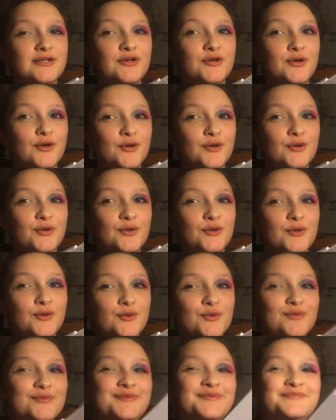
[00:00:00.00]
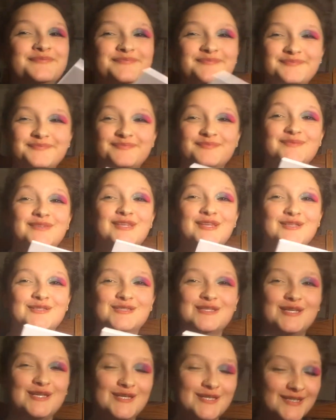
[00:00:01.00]
Girl. The
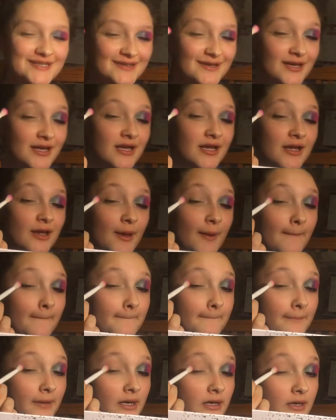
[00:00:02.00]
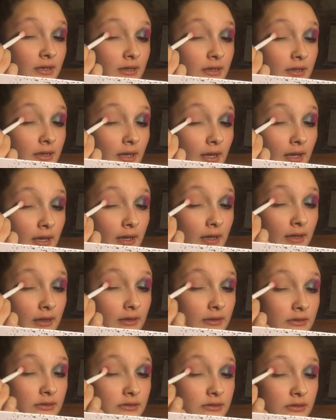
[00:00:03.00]
tea. But
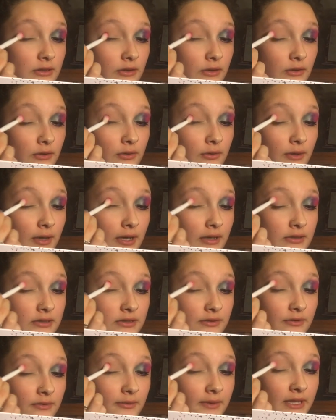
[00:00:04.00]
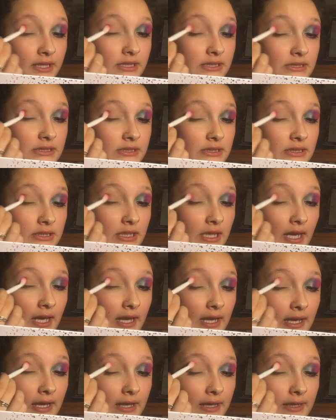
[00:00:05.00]
yeah. So, how's everybody's
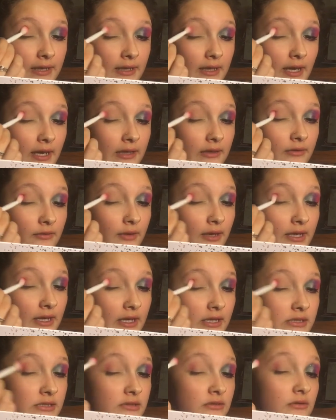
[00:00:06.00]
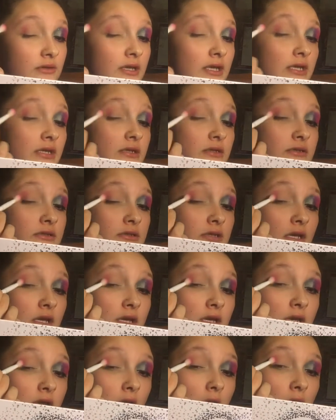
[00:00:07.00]
day? I know I asked you that.
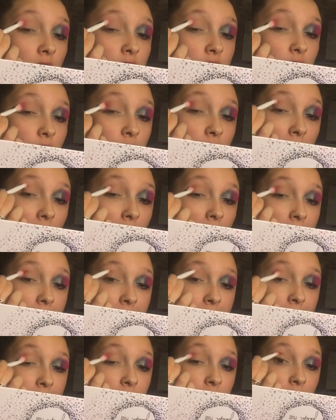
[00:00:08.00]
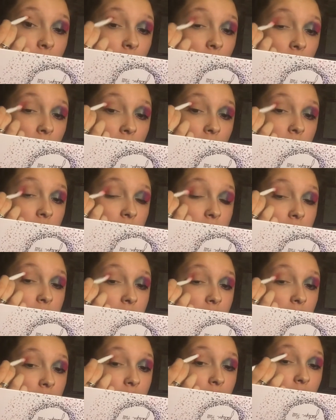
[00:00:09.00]
You lies. Wow, I
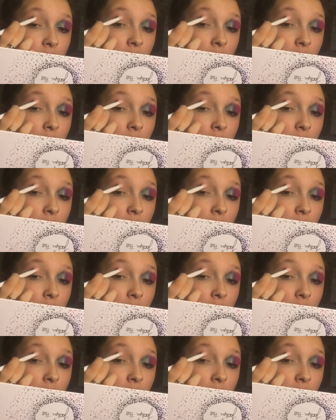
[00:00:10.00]
cannot